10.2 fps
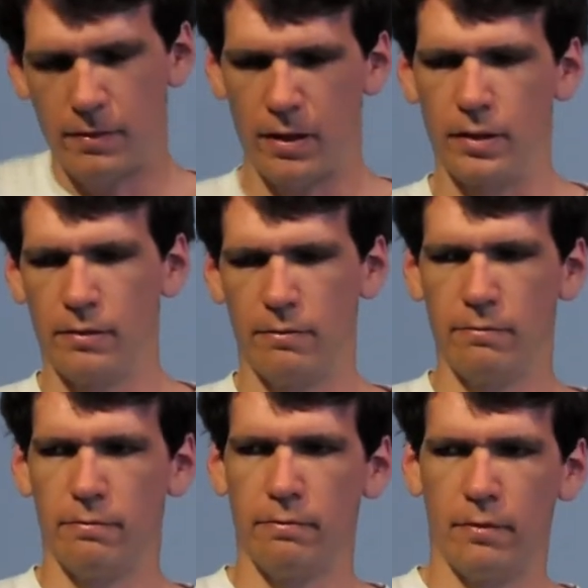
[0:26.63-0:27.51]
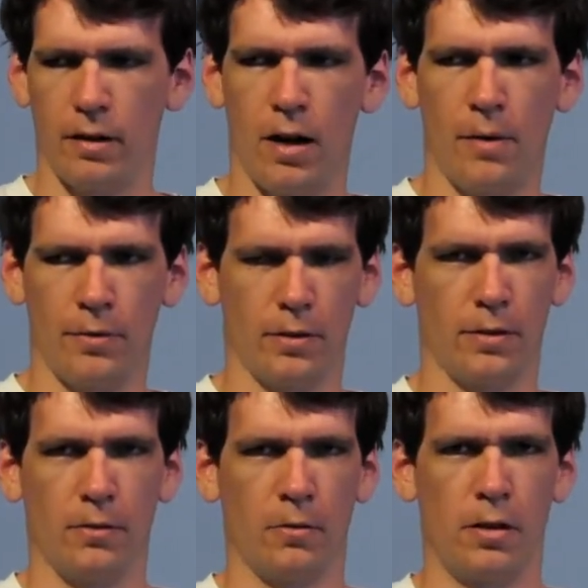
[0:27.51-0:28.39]
I
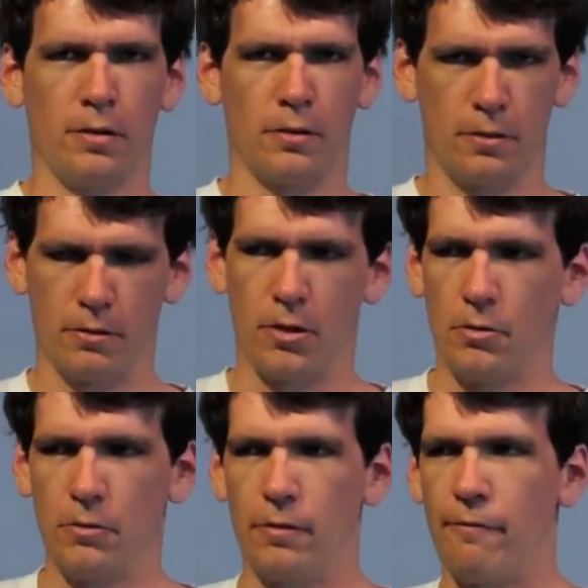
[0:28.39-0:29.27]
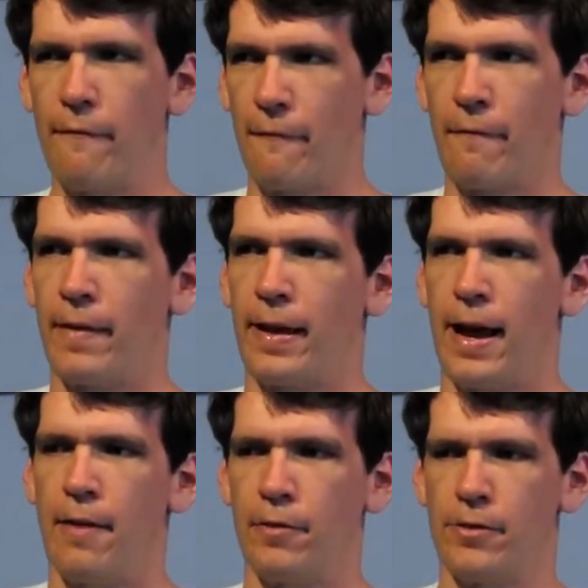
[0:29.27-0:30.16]
obviously want to
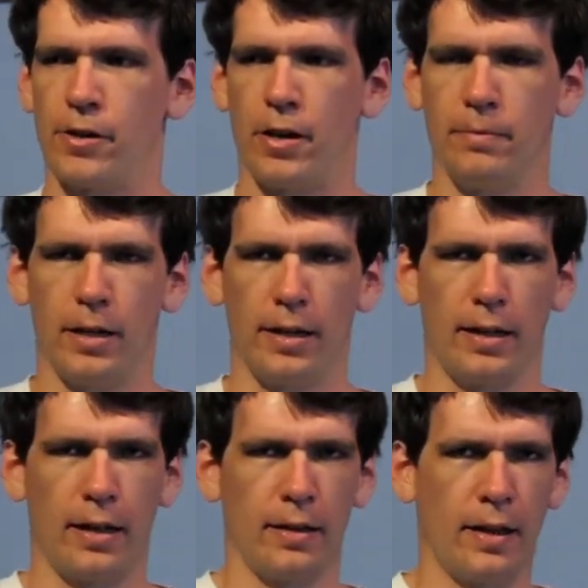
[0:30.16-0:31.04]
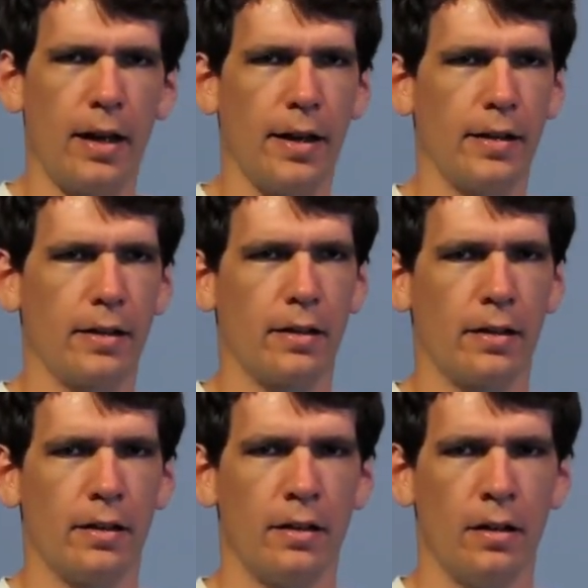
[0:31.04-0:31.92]
have a job that I like
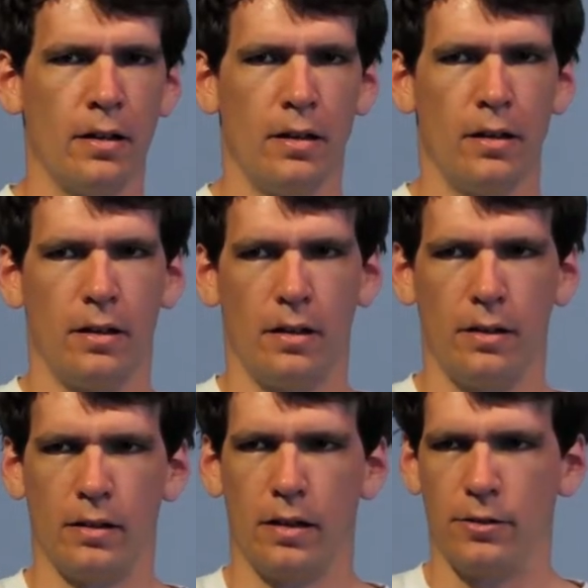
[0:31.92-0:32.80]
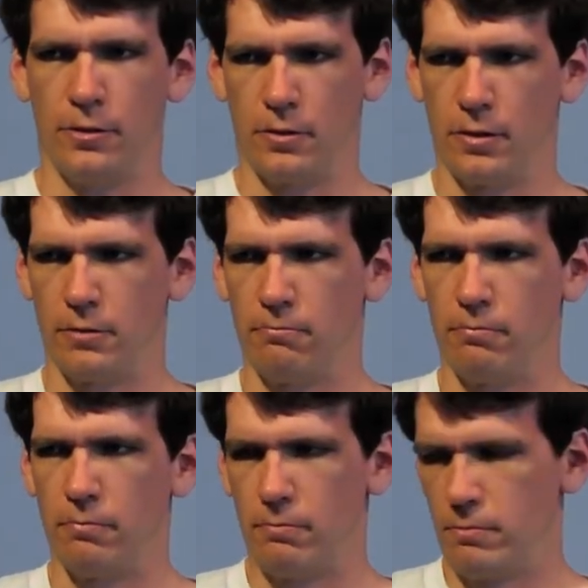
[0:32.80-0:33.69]
and not just
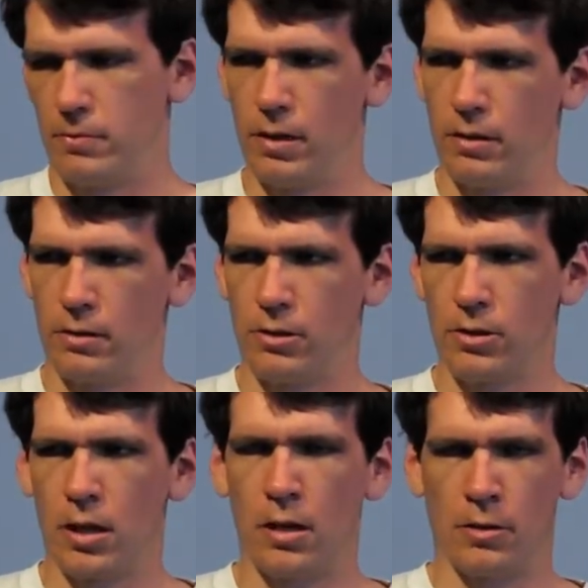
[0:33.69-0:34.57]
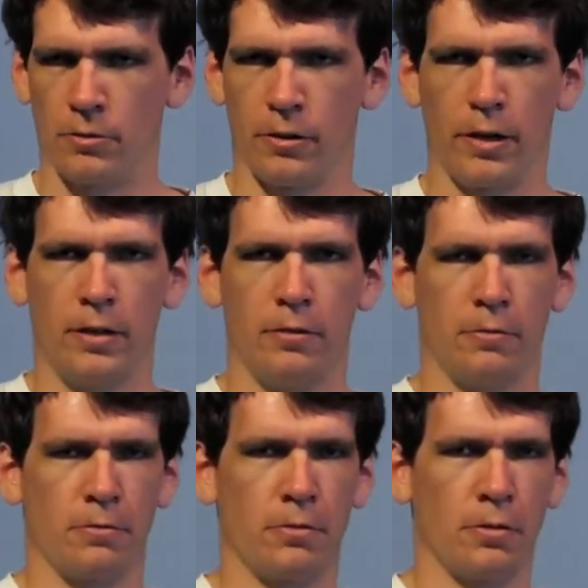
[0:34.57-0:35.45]
to tolerate
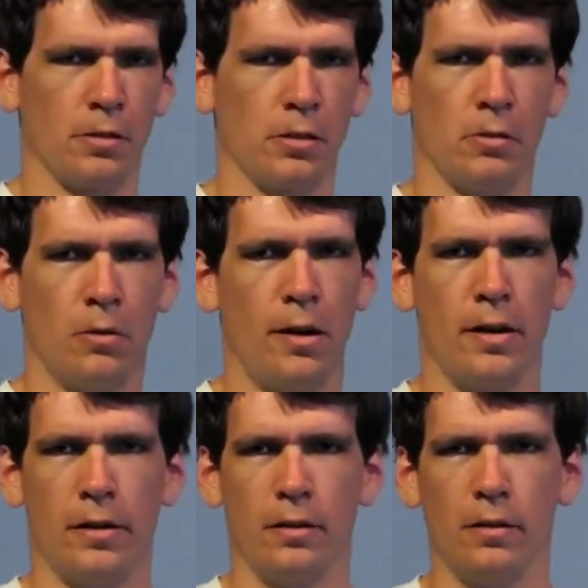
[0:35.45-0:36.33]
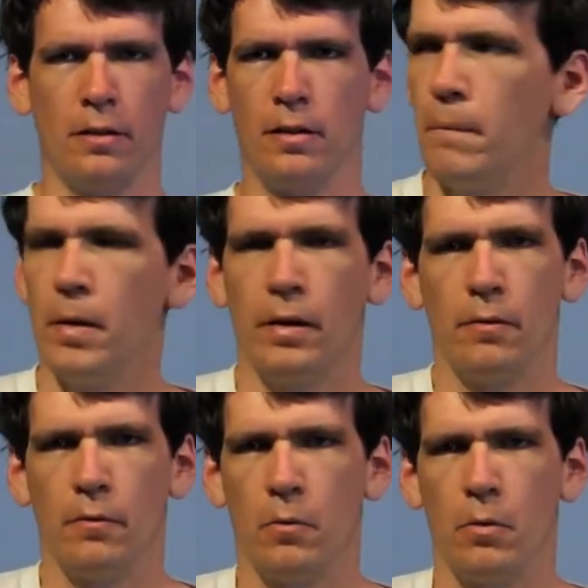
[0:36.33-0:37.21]
for the while.
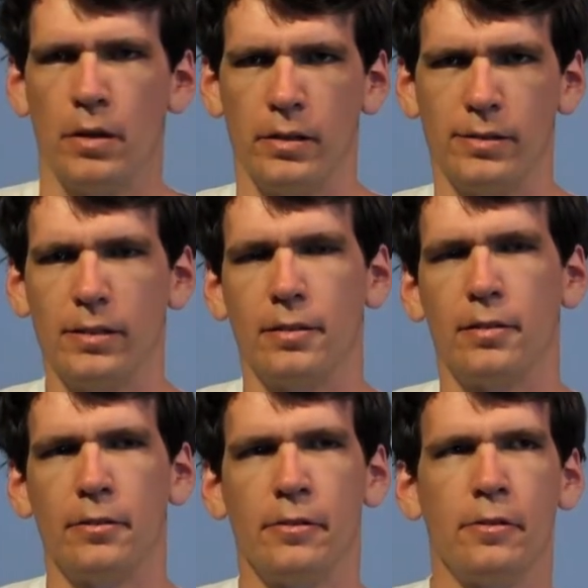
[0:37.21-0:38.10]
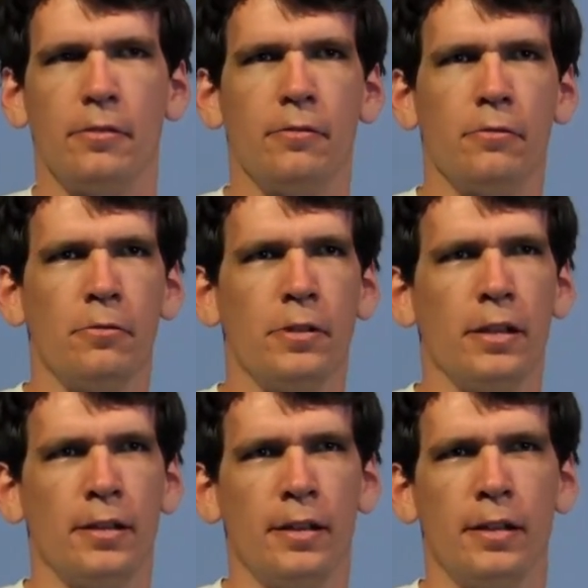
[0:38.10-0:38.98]
But what
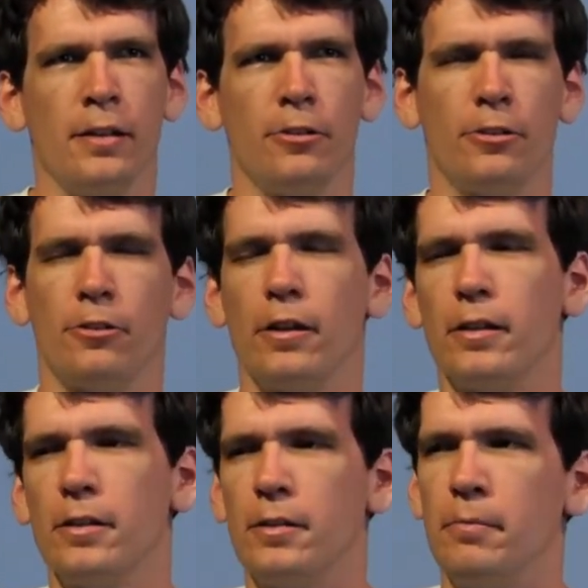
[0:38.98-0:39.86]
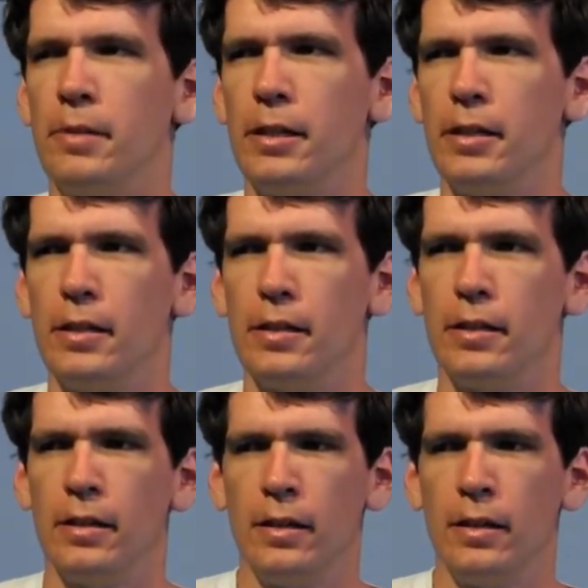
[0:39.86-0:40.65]
really interests me